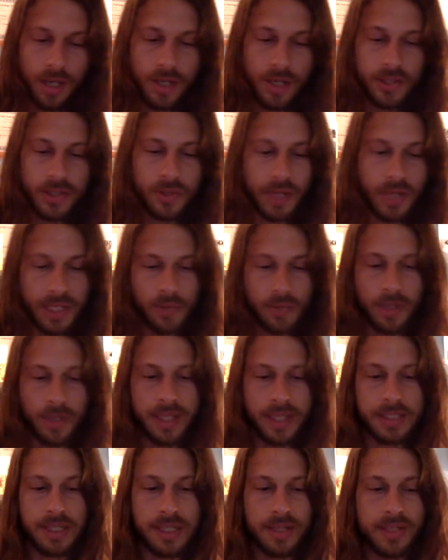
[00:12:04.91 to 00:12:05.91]
So
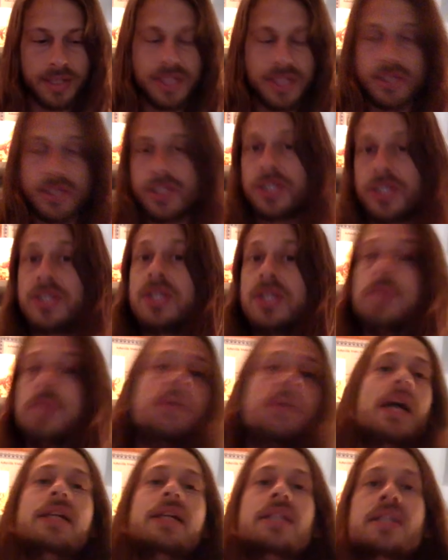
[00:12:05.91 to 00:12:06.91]
anyways, these are just some
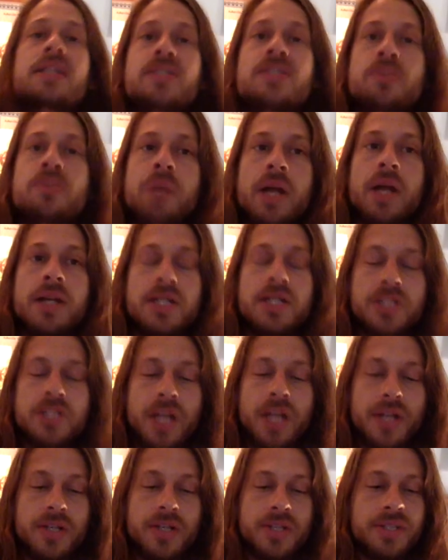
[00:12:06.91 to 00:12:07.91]
ideas about
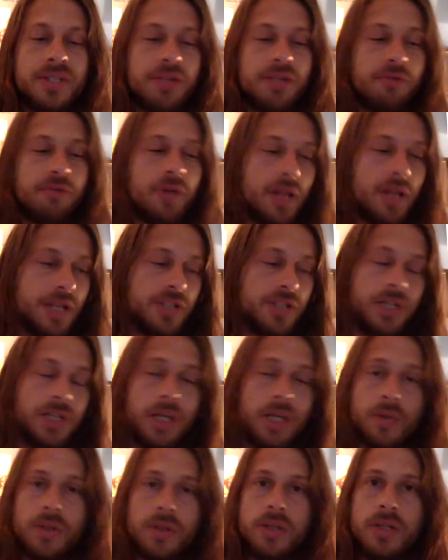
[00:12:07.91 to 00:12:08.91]
nakshatras I felt like
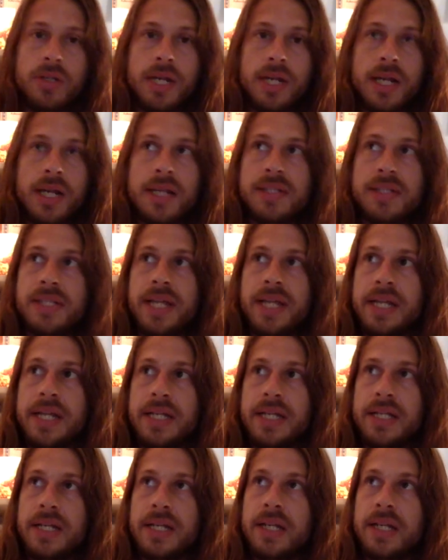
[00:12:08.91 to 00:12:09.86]
sharing with you guys. And